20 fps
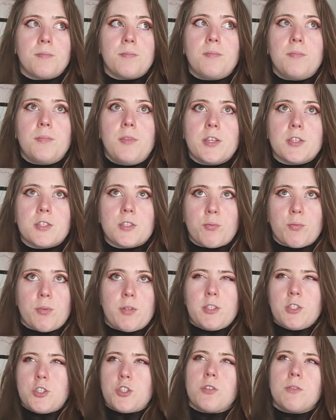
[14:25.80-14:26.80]
This
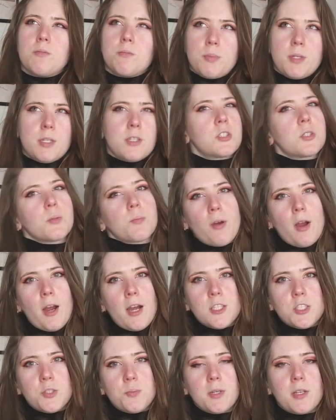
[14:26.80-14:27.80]
really shouldn't be a
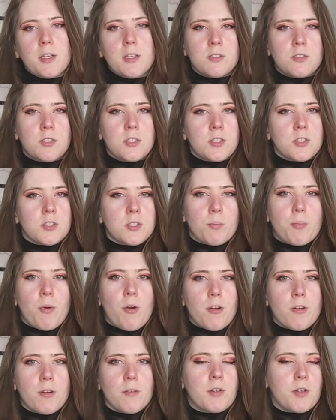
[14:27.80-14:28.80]
surprise, because this is a
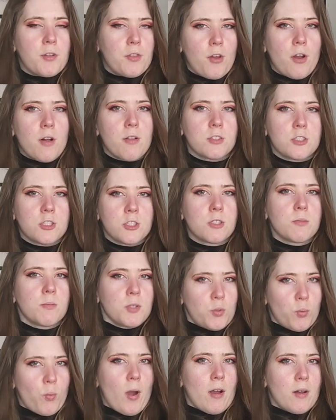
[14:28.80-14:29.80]
part of Catholicism
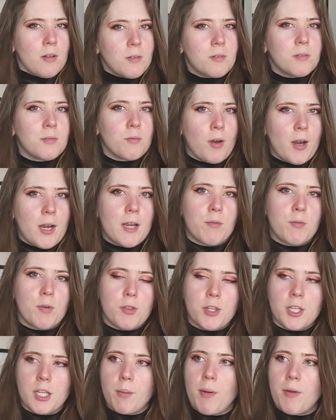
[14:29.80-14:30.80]
as well, right? If we
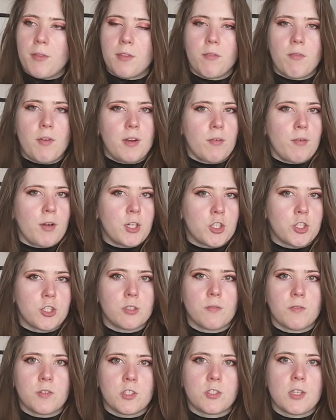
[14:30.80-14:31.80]
think about the veneration
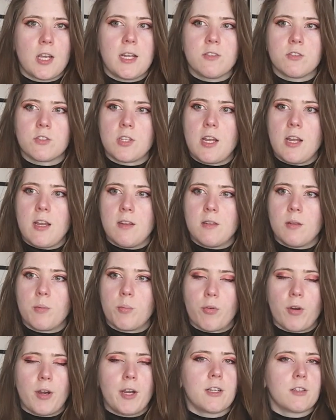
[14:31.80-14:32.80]
of the saints and the
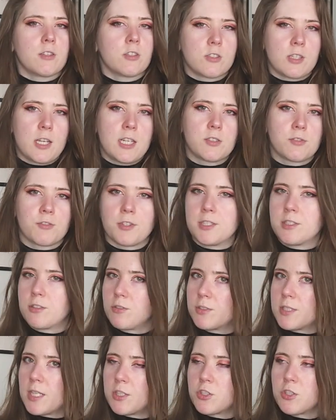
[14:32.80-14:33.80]
praying to saints for
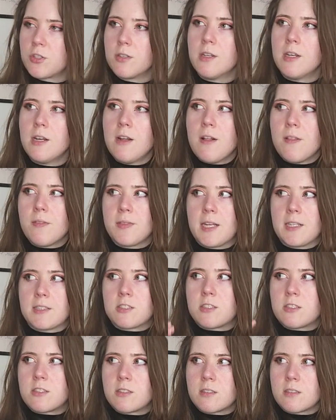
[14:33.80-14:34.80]
intercession,
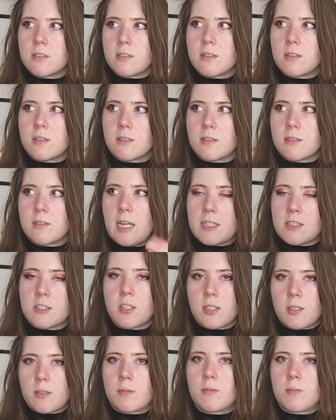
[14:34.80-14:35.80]
that's
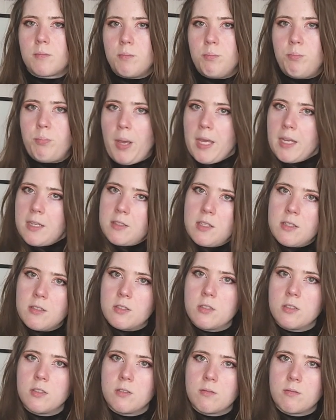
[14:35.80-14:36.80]
like baked
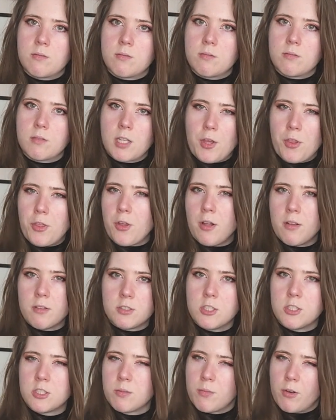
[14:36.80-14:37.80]
into
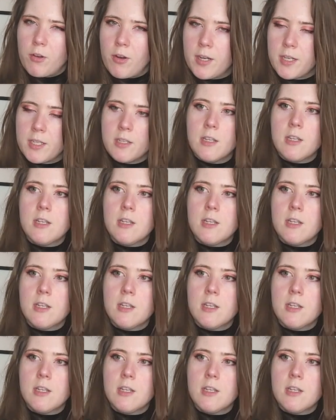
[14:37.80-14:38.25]
Catholicism already.